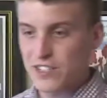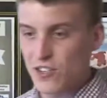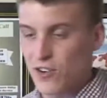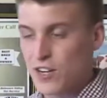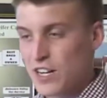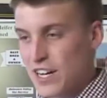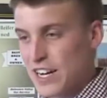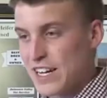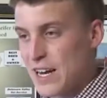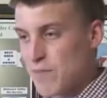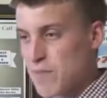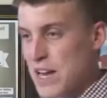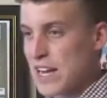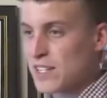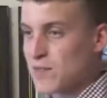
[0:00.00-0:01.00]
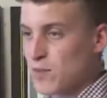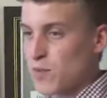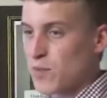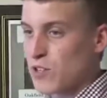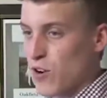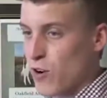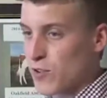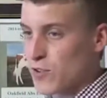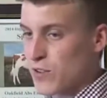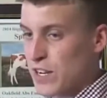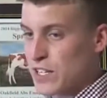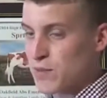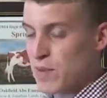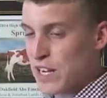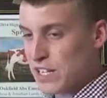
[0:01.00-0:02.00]
So in that maximum growth
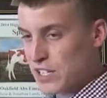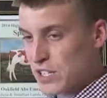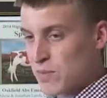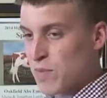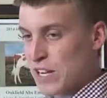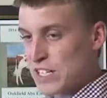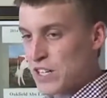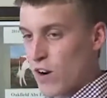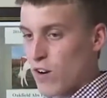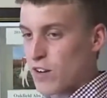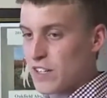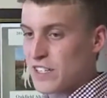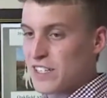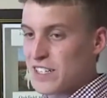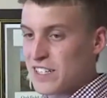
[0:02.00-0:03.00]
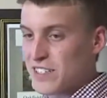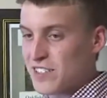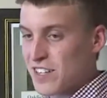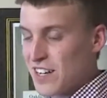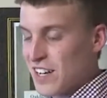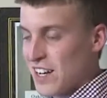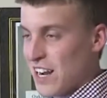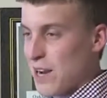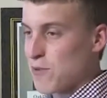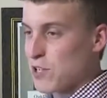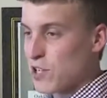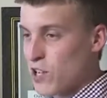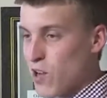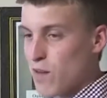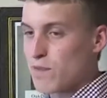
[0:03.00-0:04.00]
range, my target is I
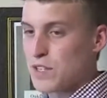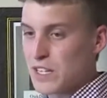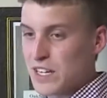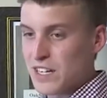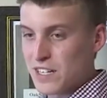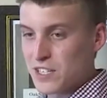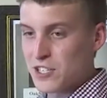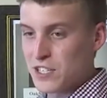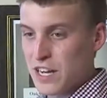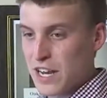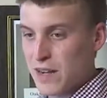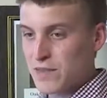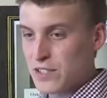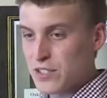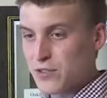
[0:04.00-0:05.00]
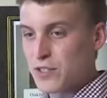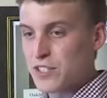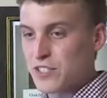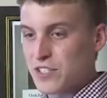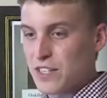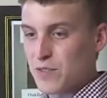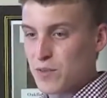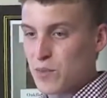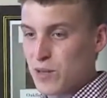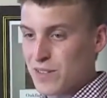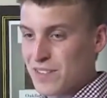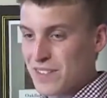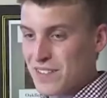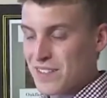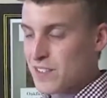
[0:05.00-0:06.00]
would love to get 1.5 inches to 2 inches every
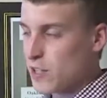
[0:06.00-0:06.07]
month.